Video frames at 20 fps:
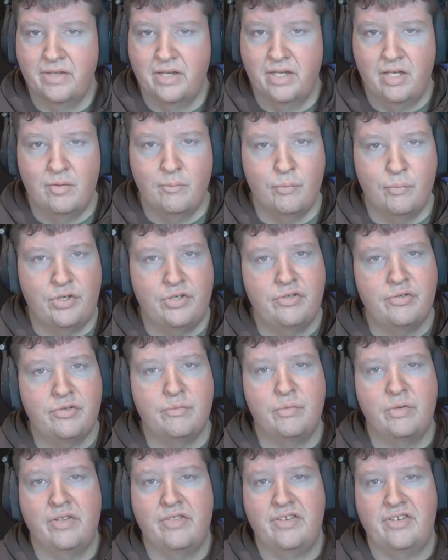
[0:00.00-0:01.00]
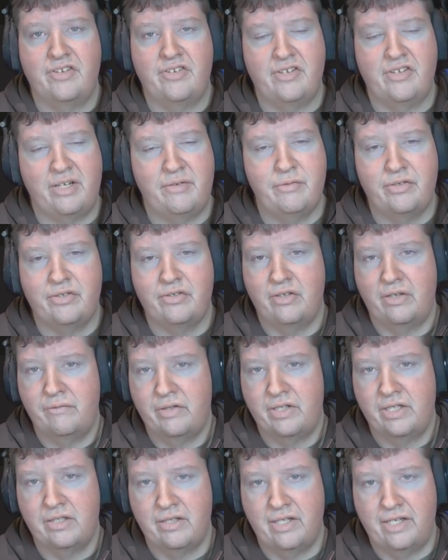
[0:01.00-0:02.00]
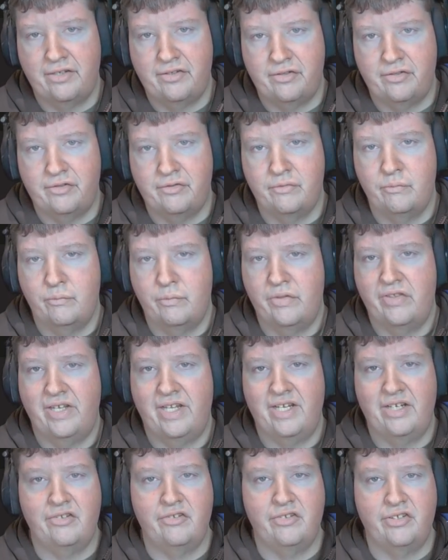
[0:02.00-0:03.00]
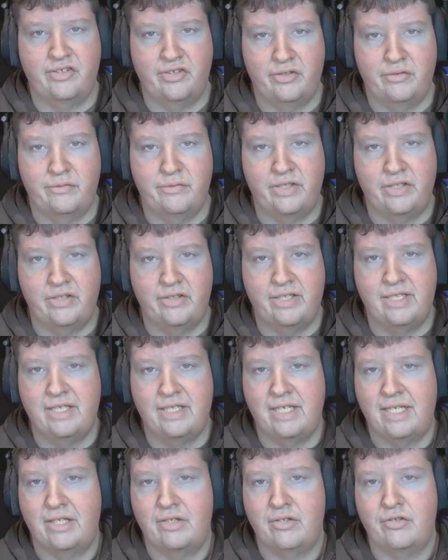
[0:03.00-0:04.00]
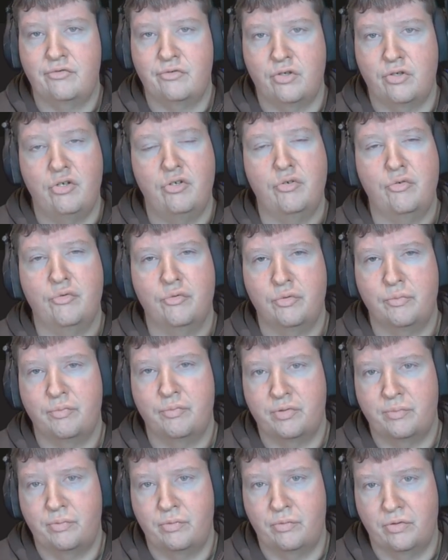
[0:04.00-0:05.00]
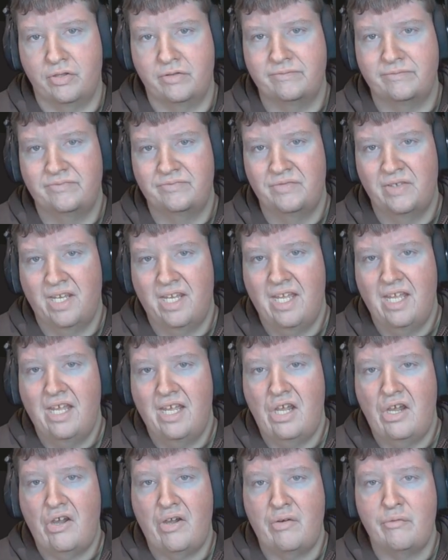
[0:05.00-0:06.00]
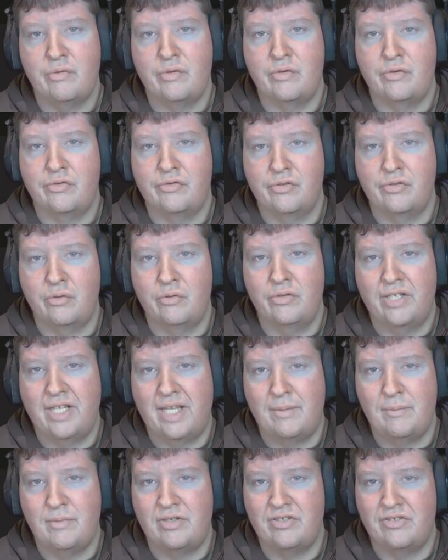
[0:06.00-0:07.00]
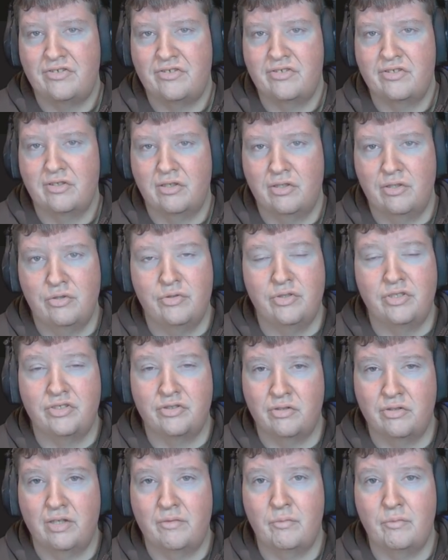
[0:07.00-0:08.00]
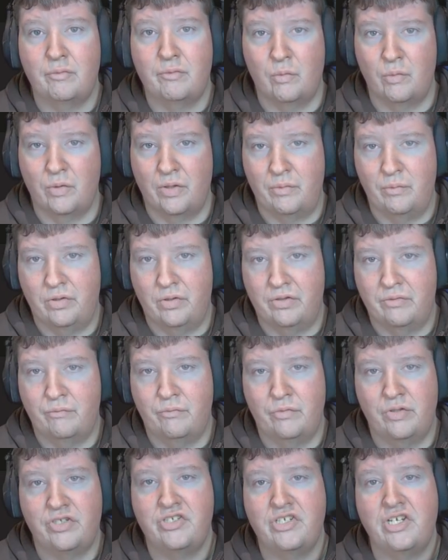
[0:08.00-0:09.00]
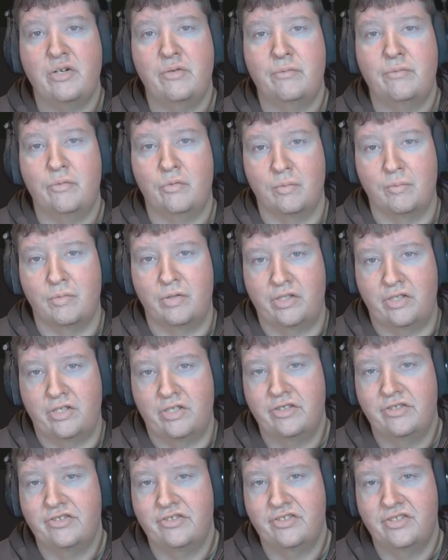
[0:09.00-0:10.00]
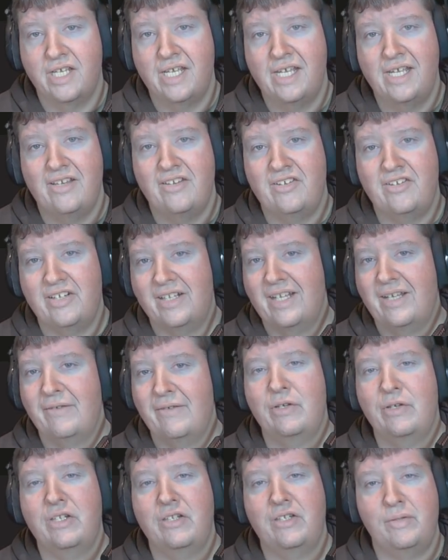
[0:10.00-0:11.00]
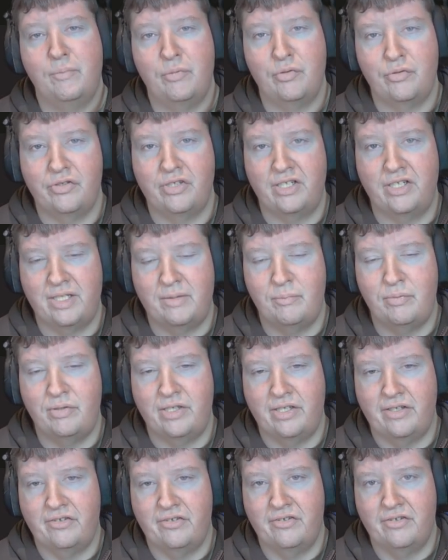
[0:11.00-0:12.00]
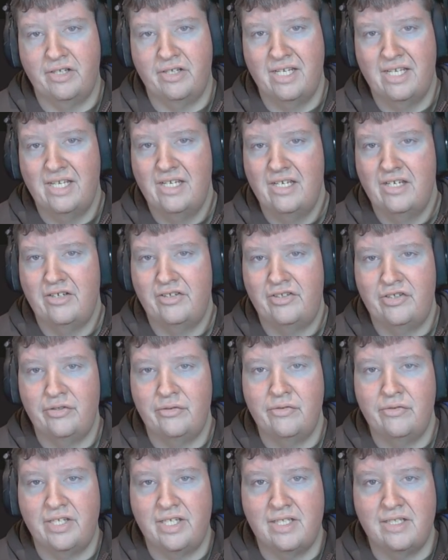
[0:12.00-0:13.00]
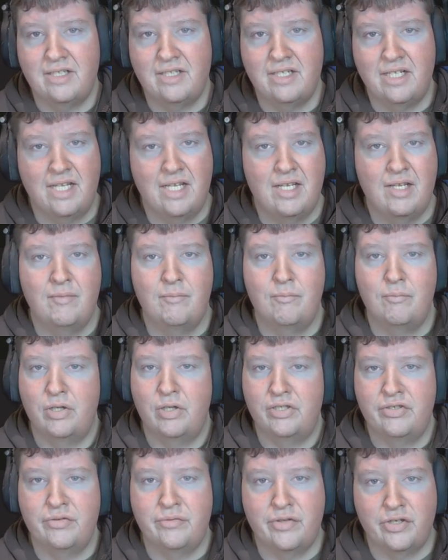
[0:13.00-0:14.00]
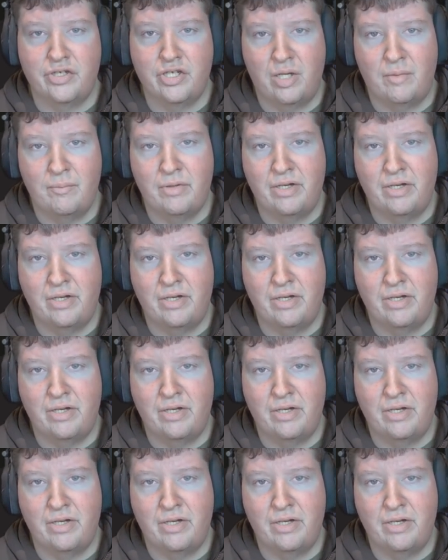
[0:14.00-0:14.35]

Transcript: Priests are one of the safest leveling classes with excellent self-healing and strong group support. However, their solo damage is slow until level 41 when Shadow Form unlocks, significantly boosting DPS. Until then, much of their combat